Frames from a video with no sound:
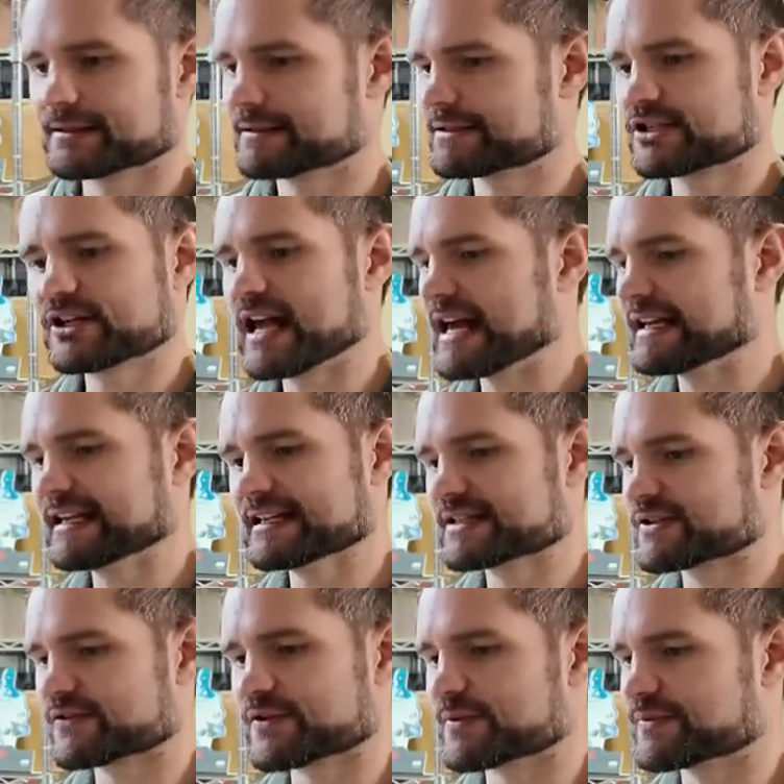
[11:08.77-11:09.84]

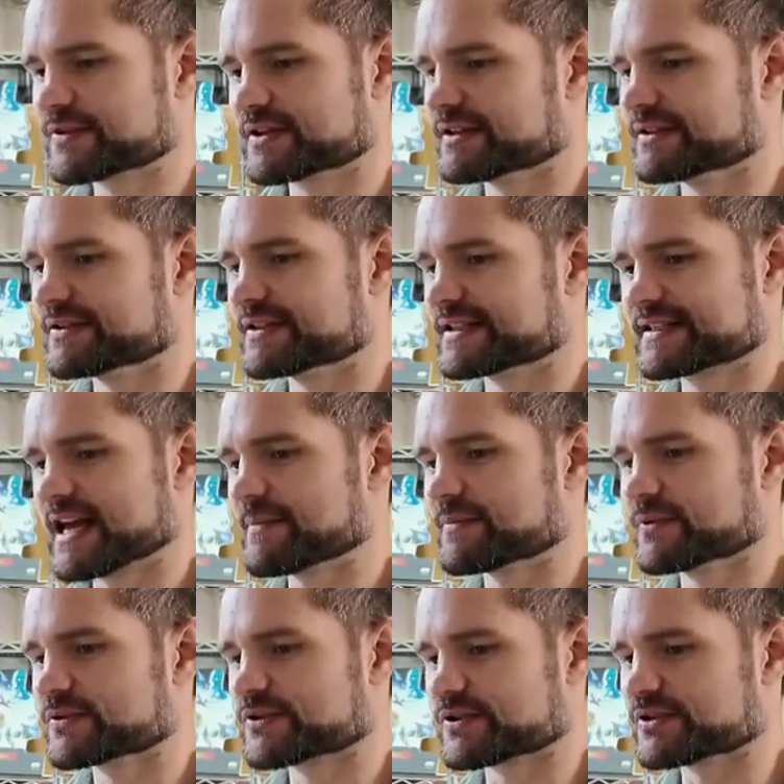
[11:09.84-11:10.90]
shenanigans of the set
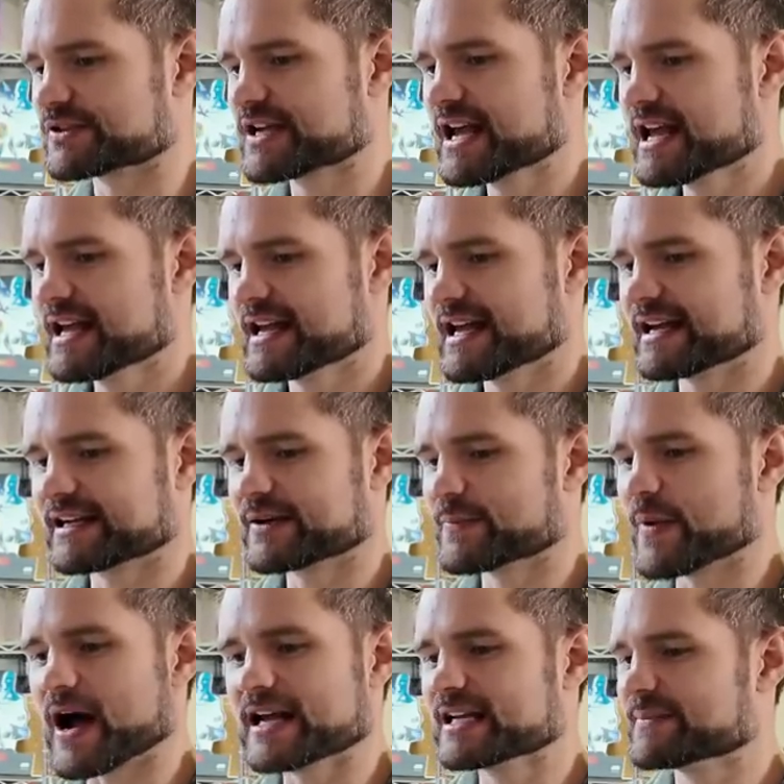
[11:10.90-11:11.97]
boosters, and
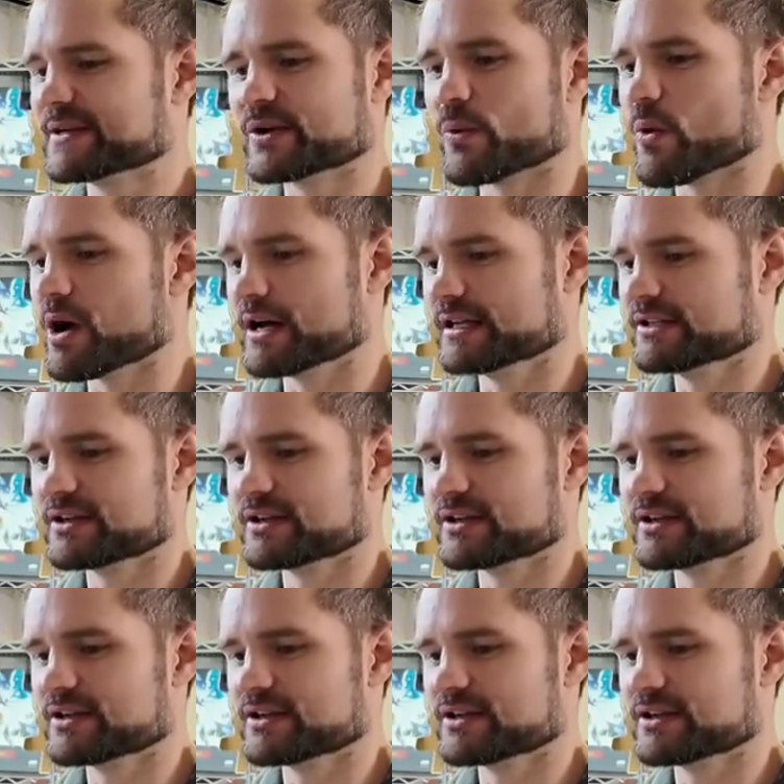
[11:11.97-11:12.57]
combine them into one.